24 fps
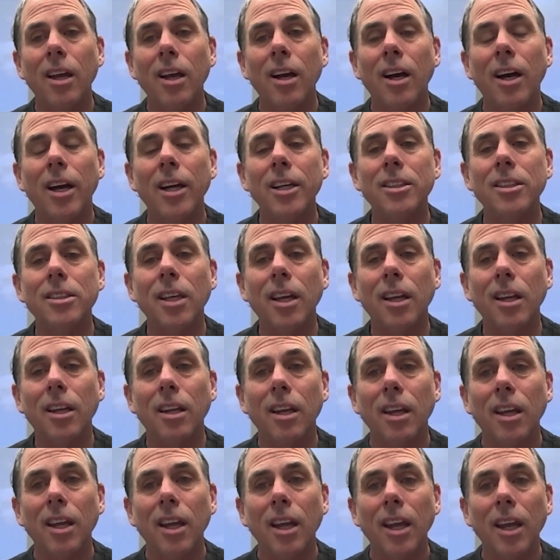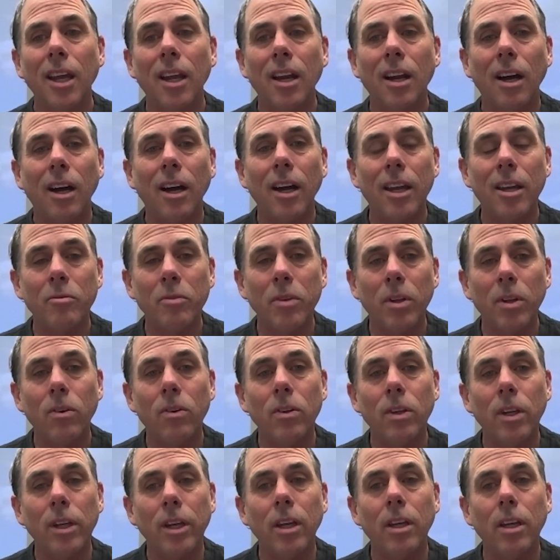I said, and I am
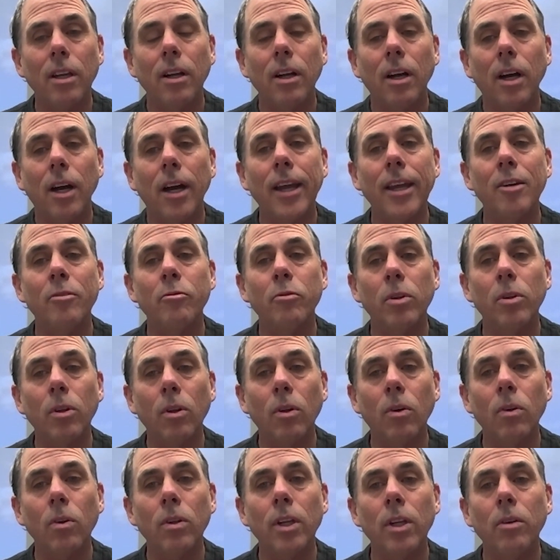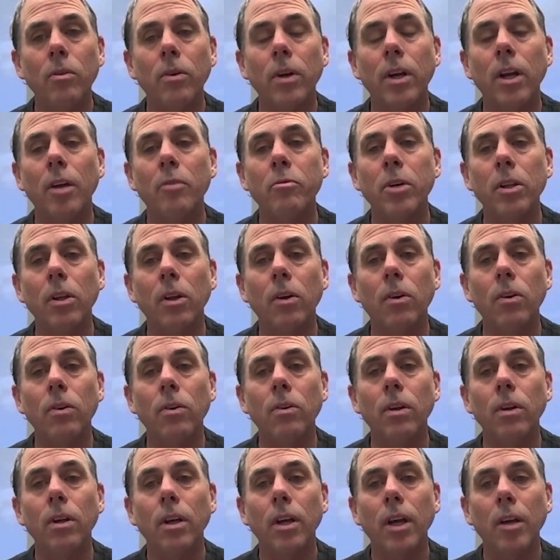lonely. I am lonely when I'm
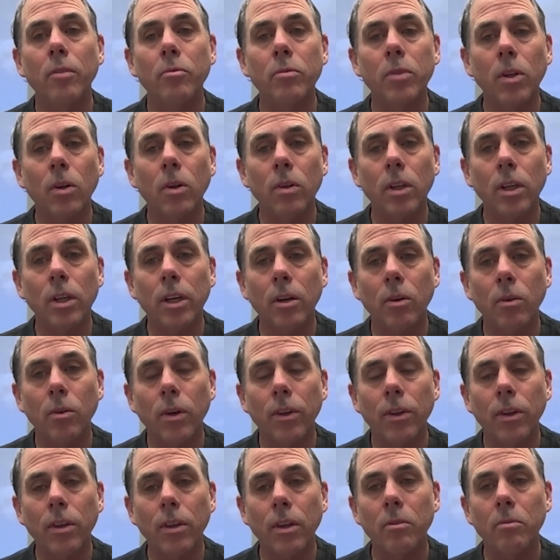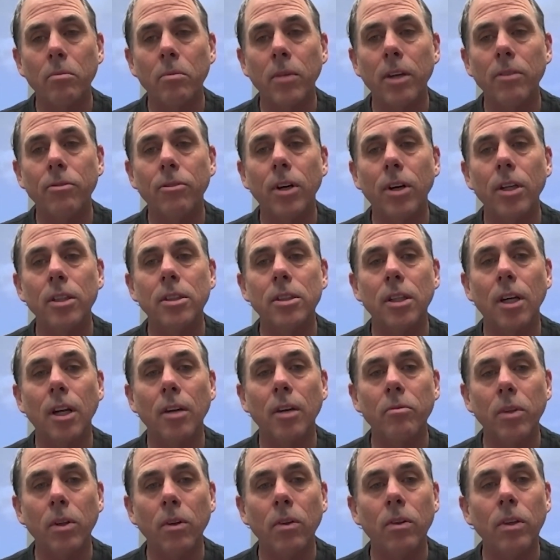alone. I'm lonelier with my friends, and I'm
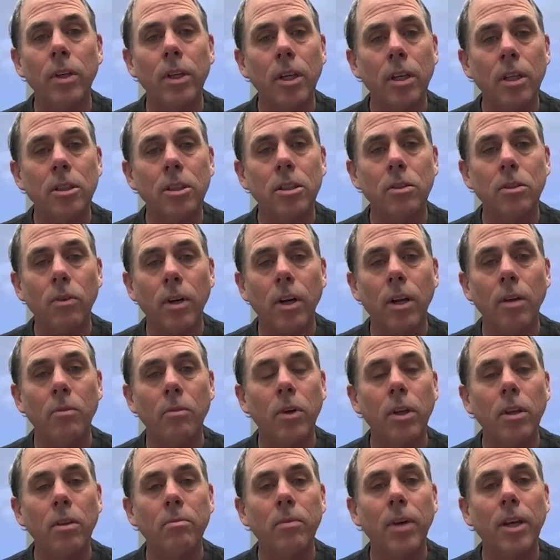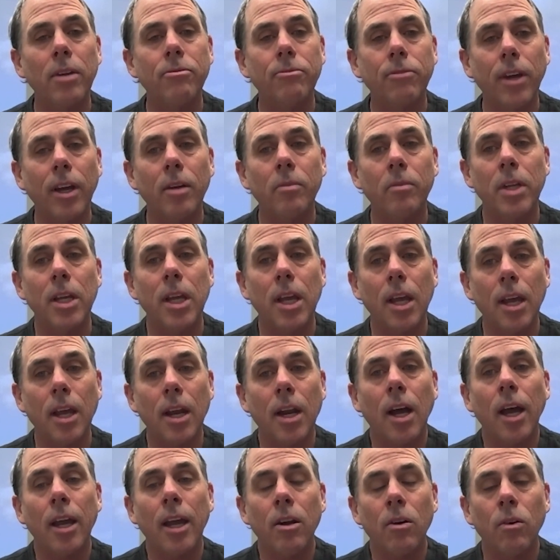loneliest when I'm with my family. And
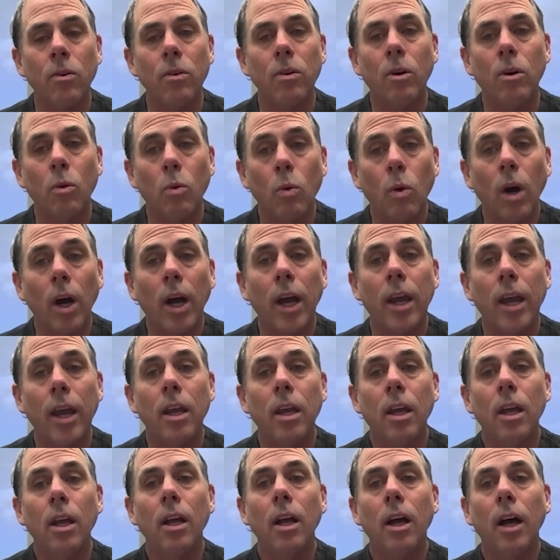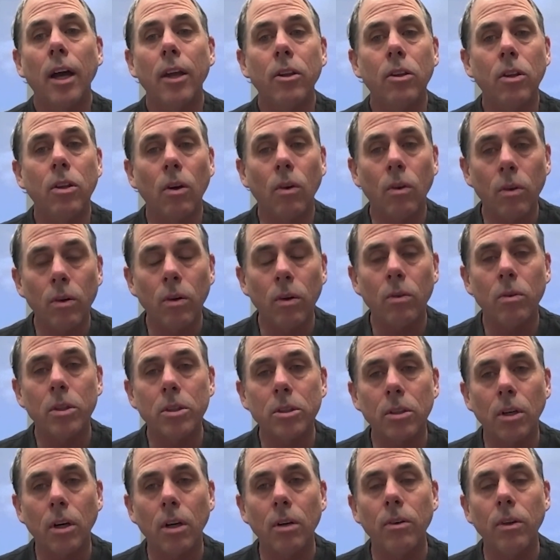I don't know why. I don't know what's
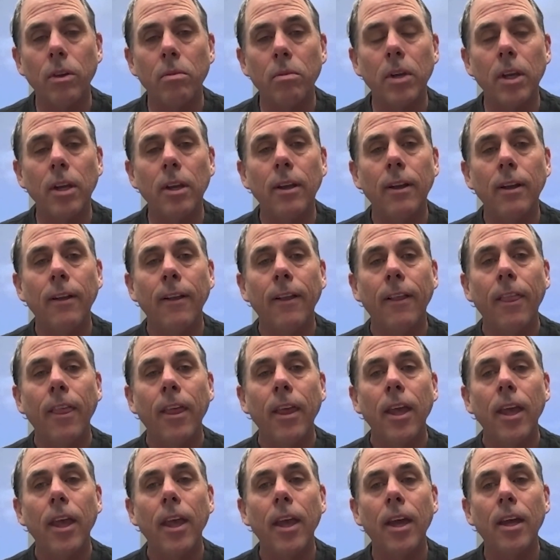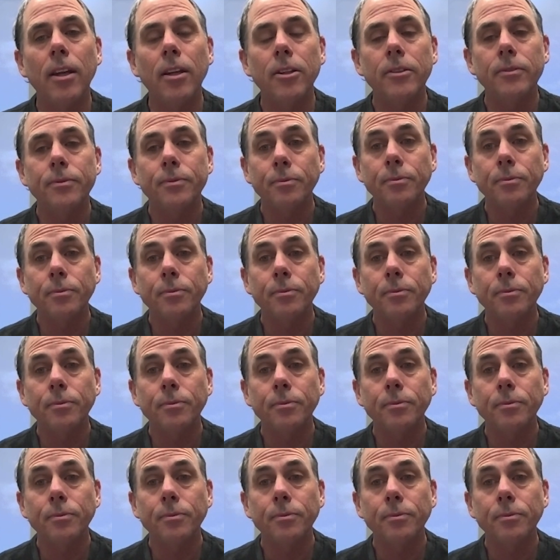wrong with me. And